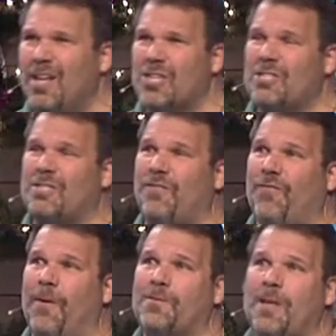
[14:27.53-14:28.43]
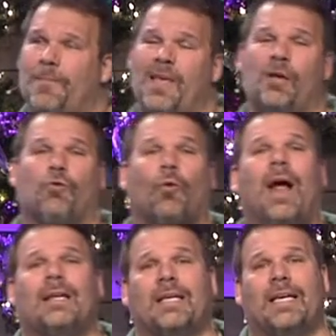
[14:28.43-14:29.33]
from something
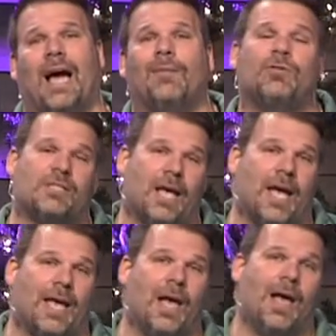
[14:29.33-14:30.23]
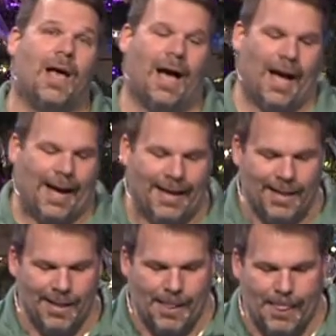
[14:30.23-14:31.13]
greatly, I would say I
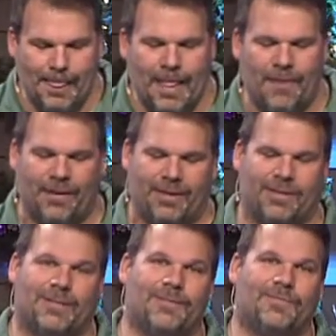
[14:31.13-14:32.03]
love it.